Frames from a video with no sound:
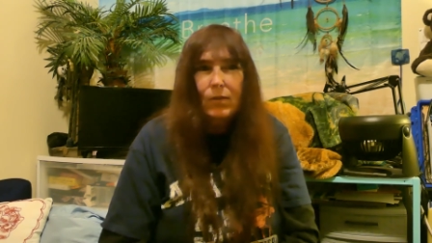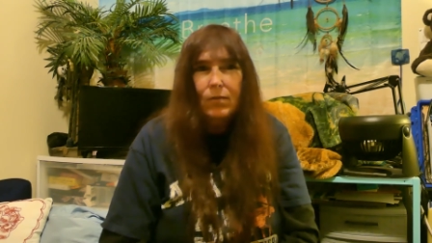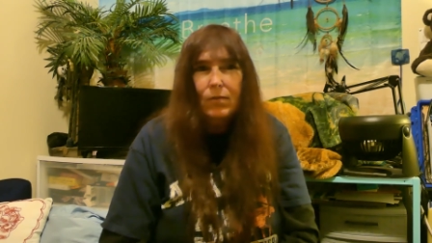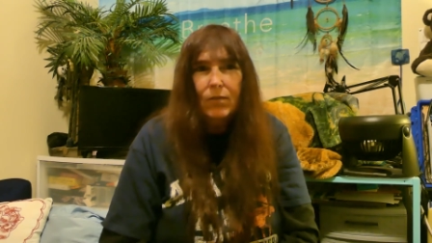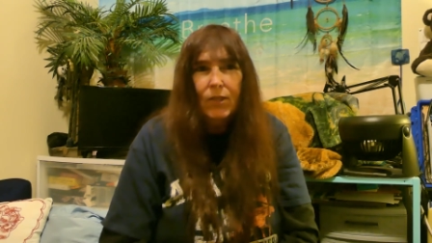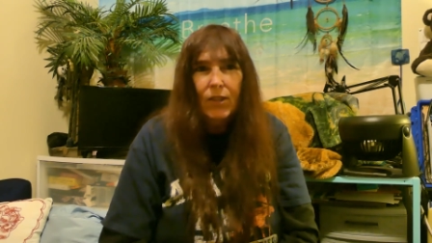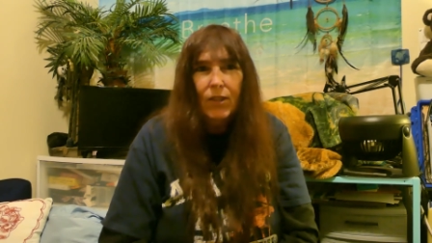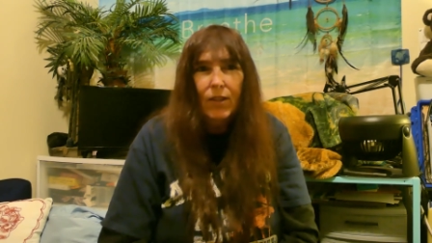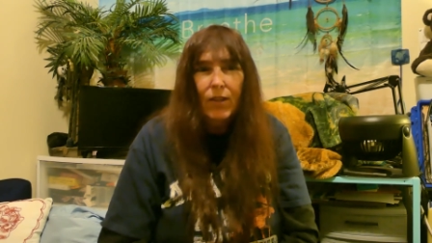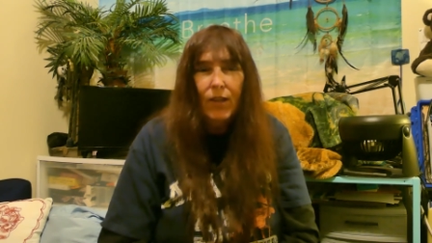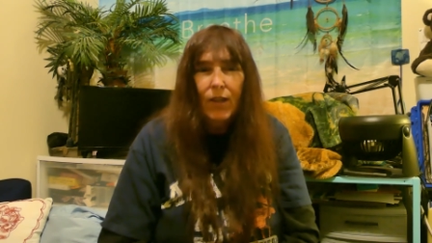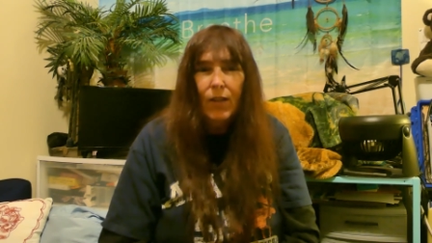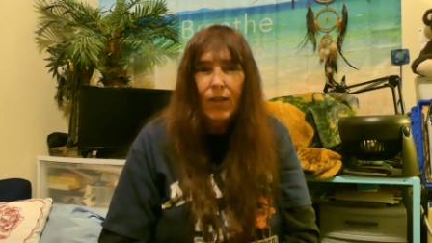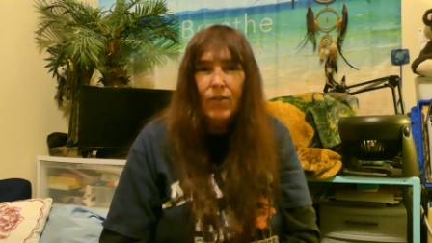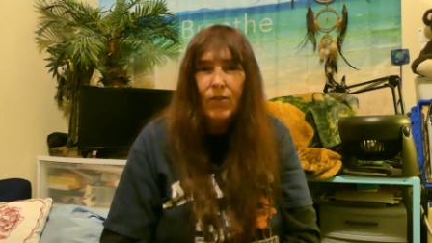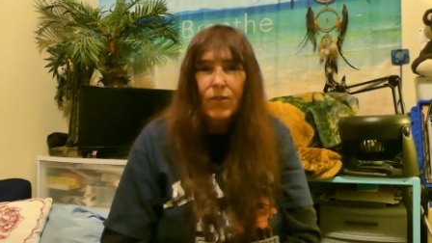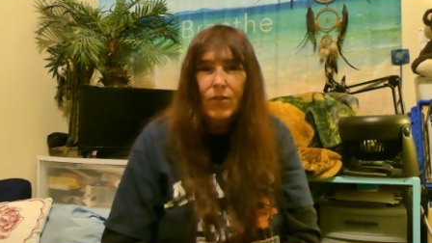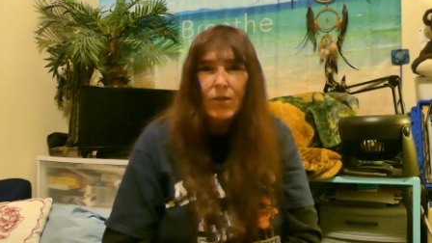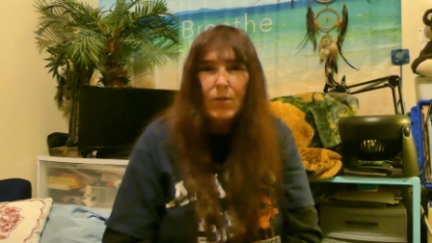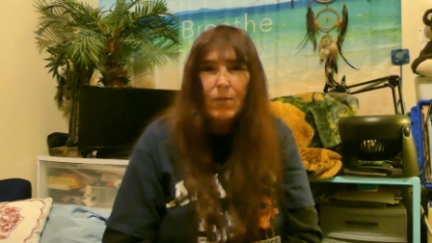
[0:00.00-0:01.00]
10 days
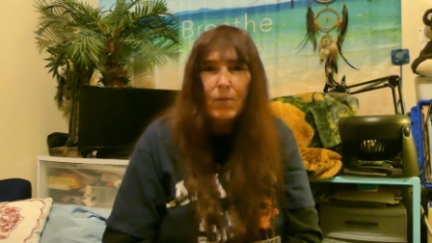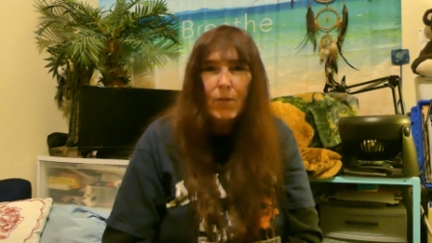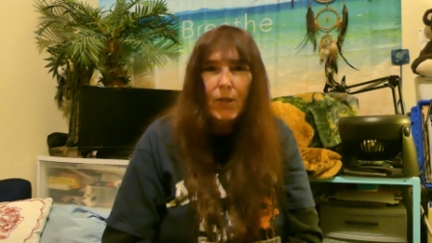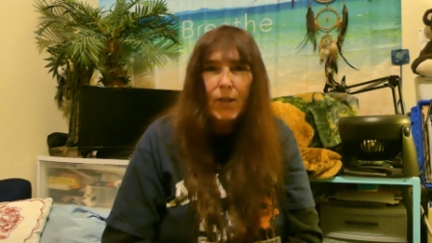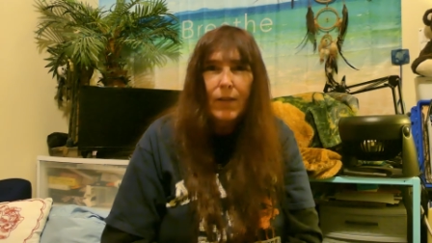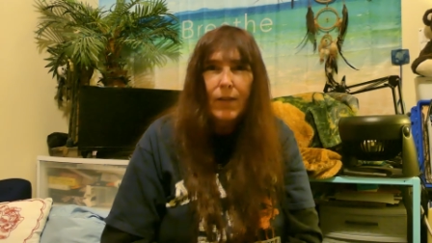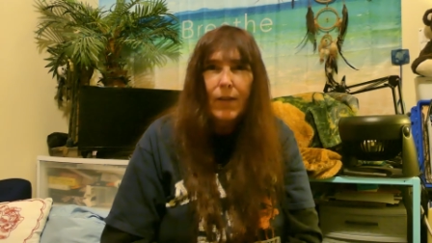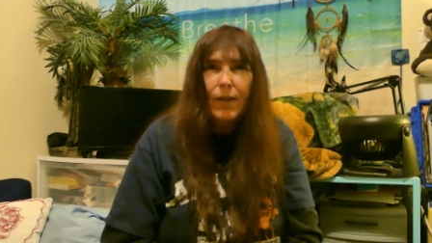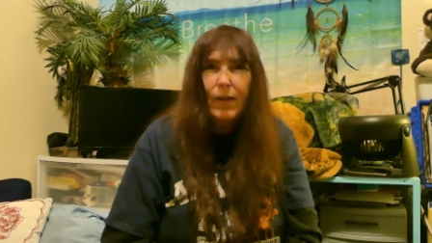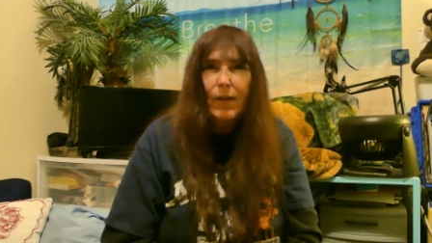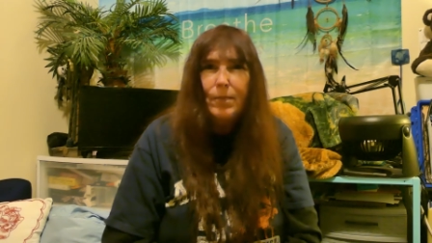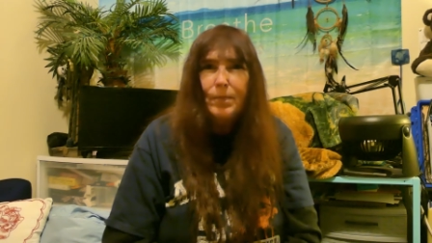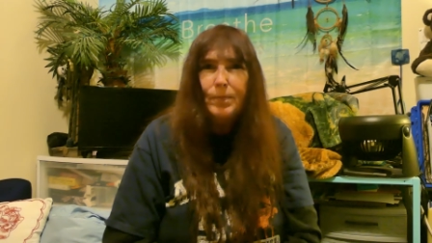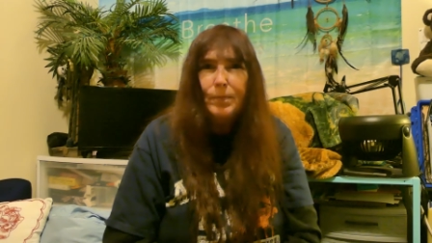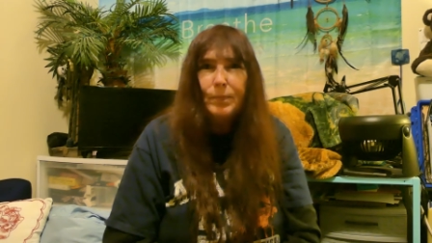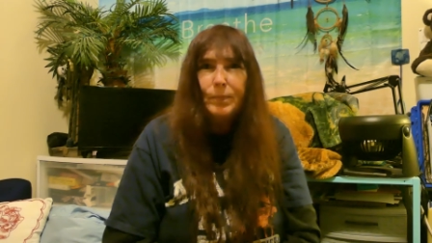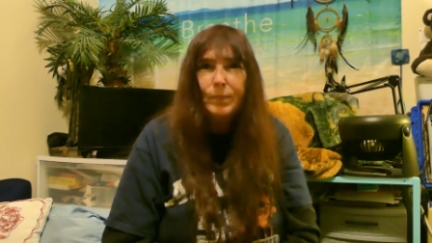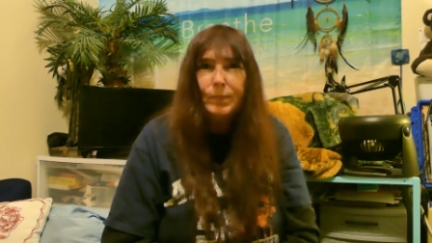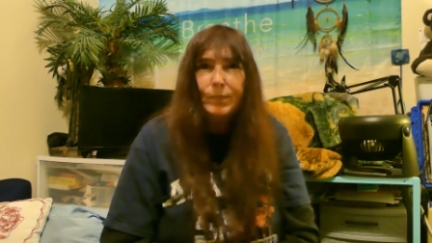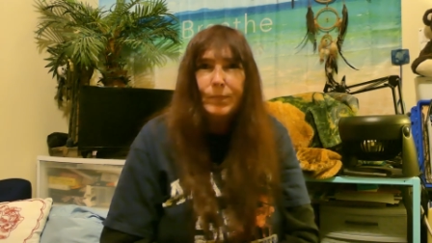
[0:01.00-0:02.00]
or something like that,
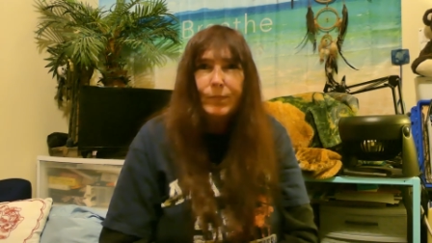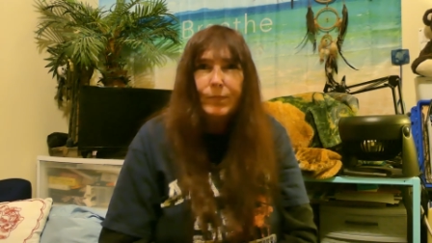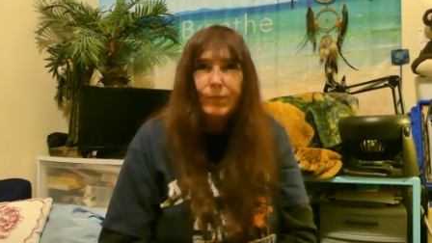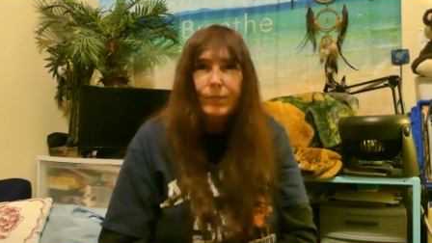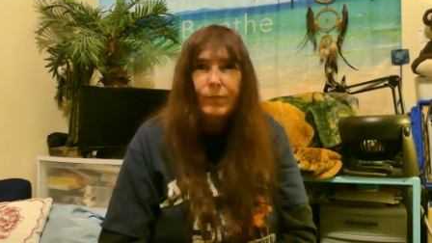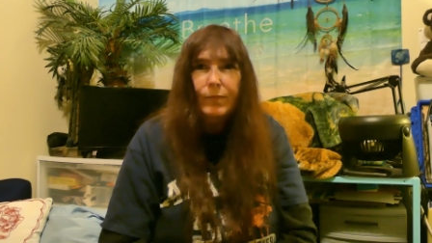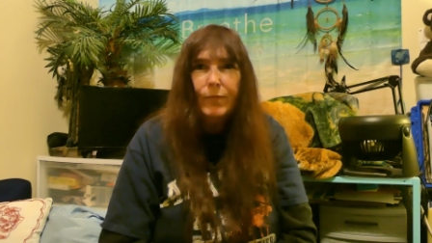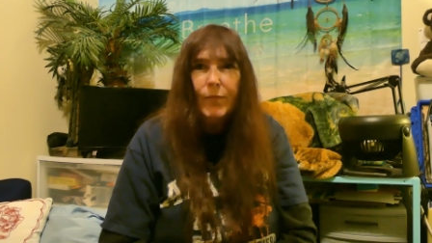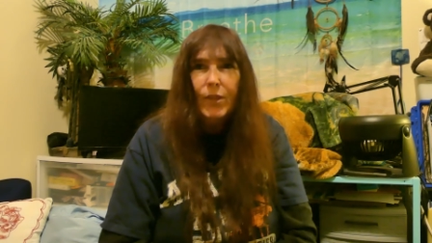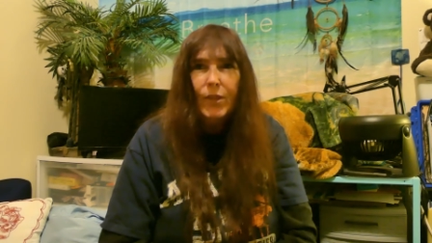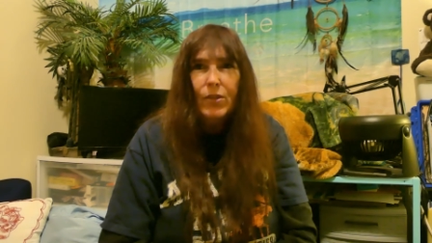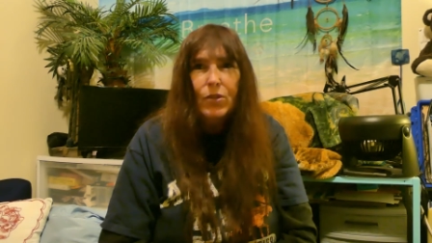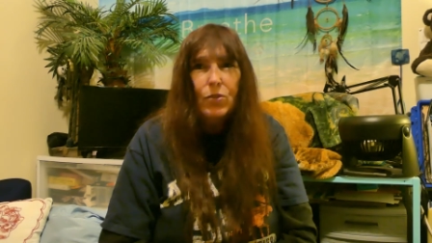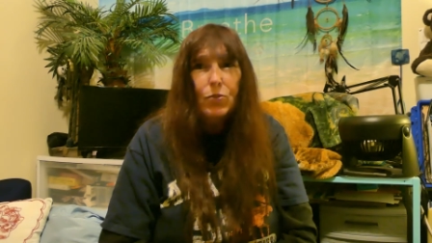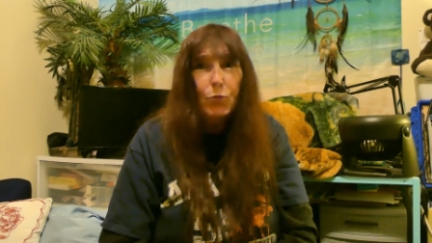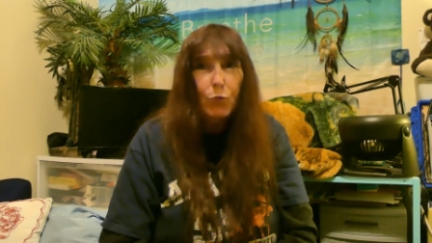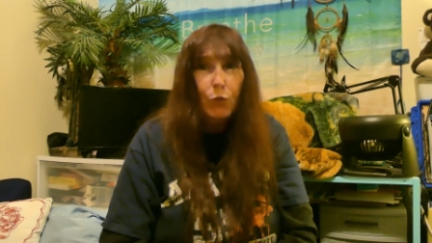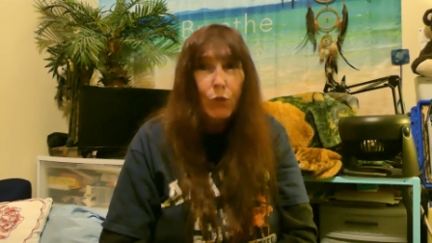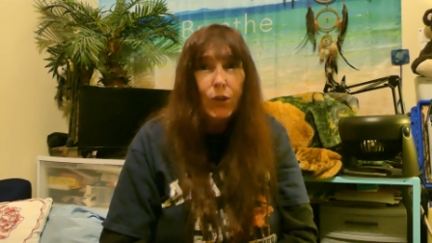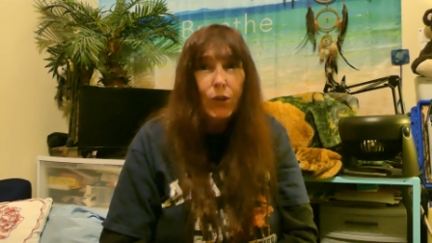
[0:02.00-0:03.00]
to
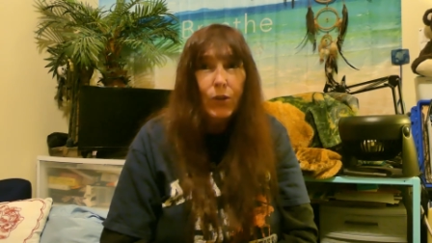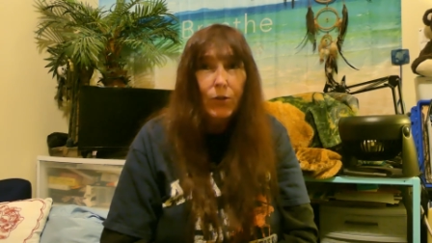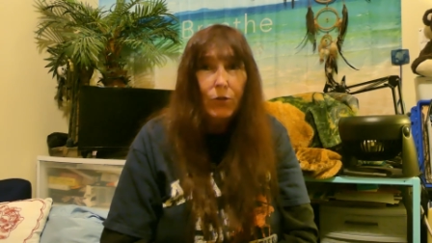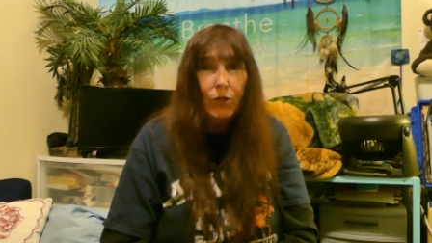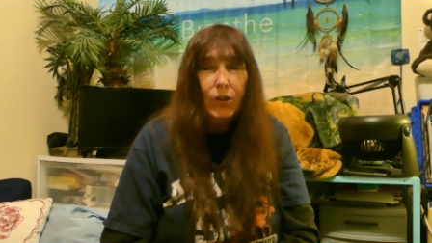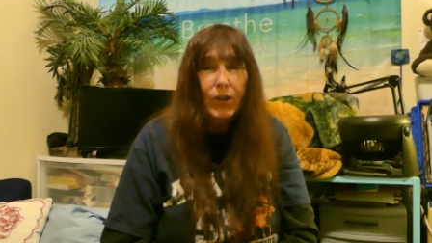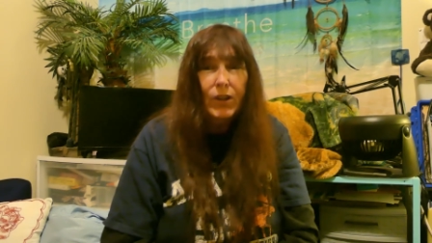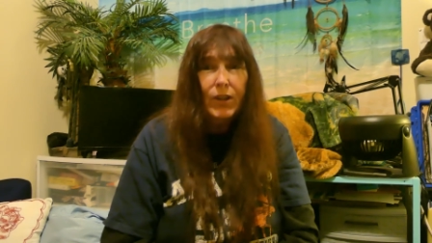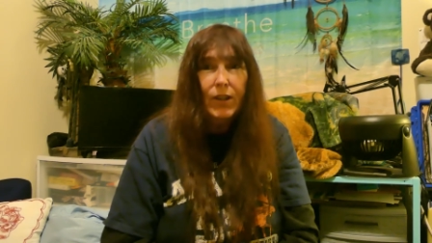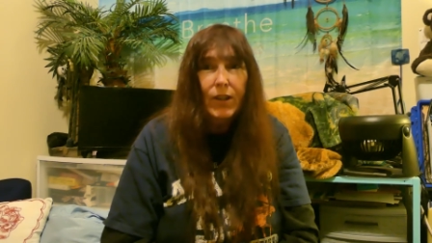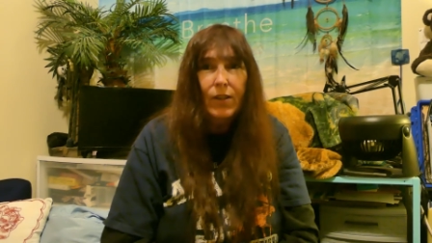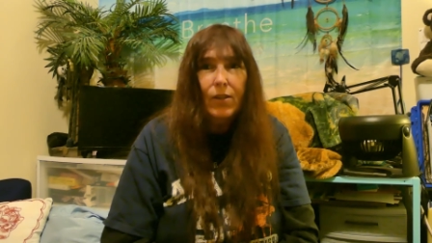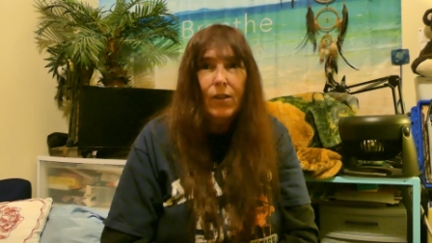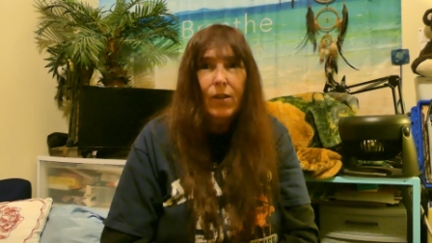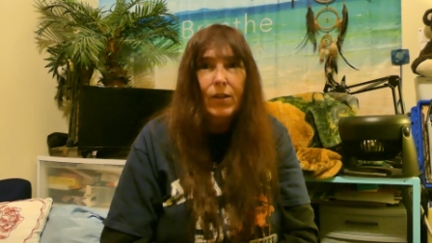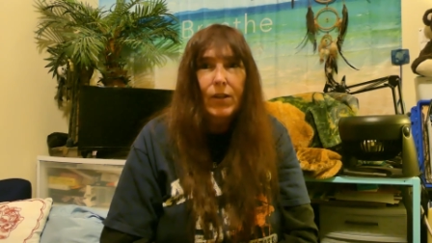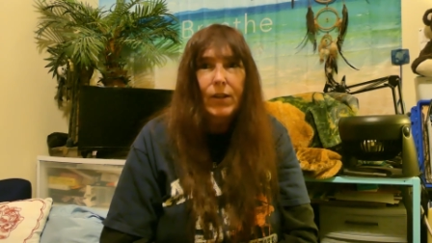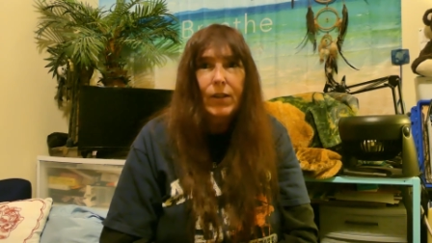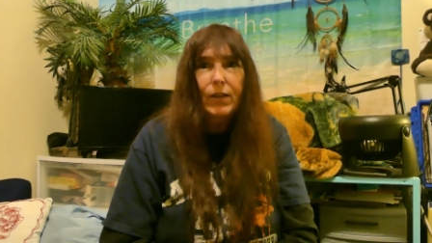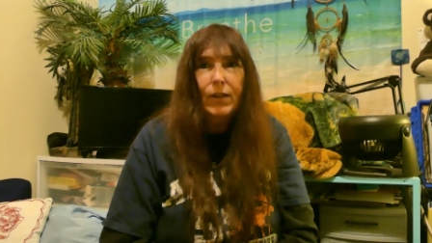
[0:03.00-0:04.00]
really, really take it
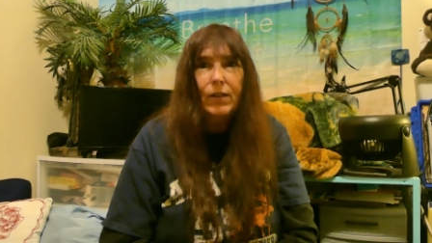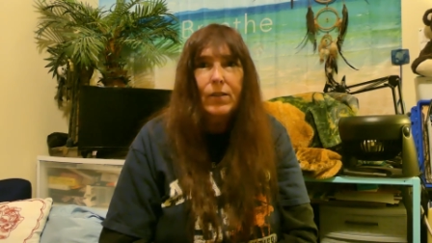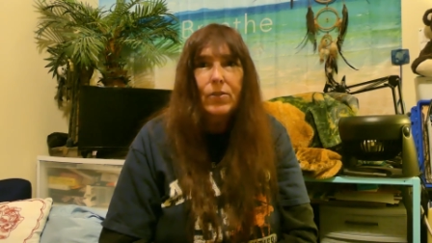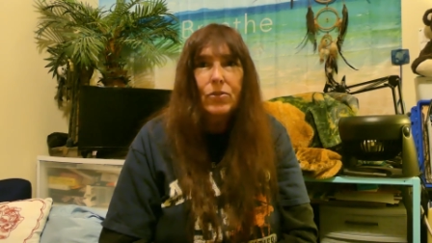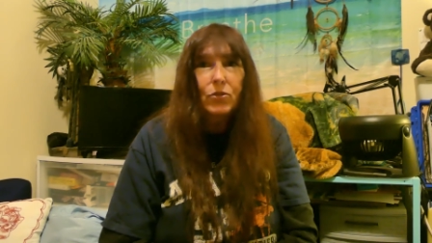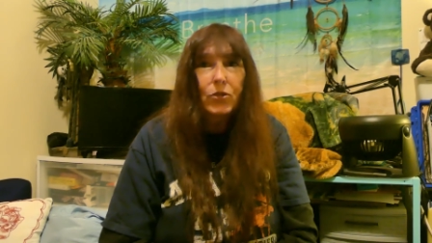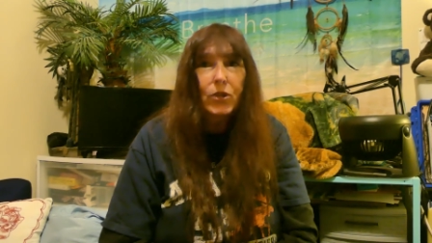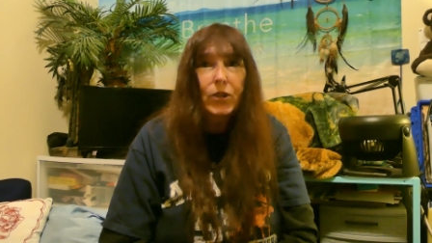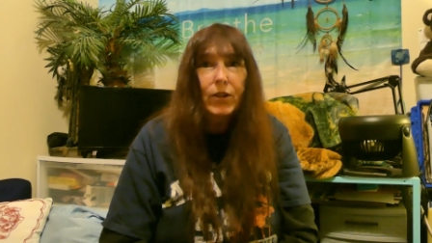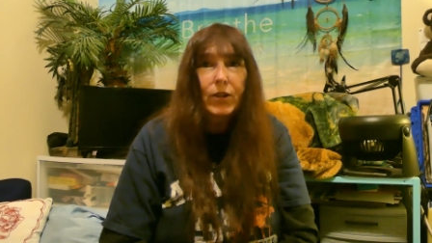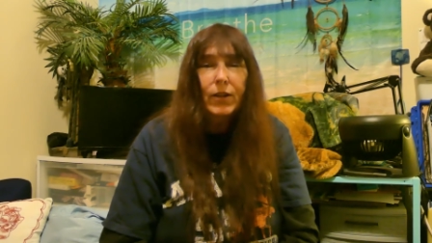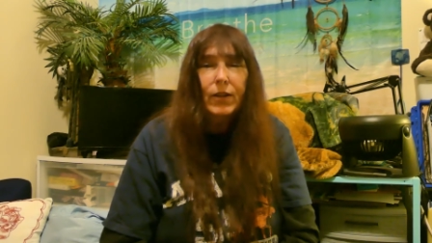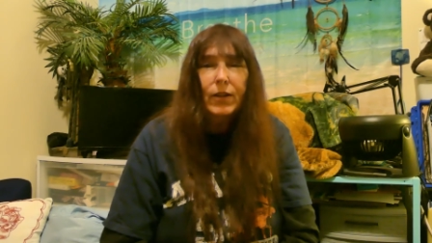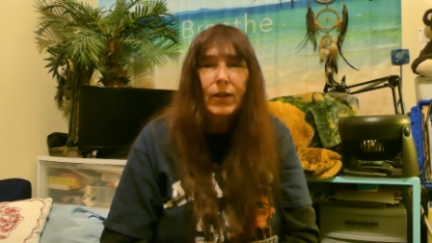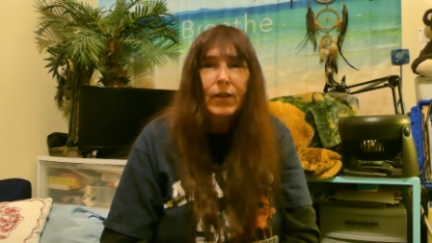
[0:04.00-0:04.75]
all in and enjoy it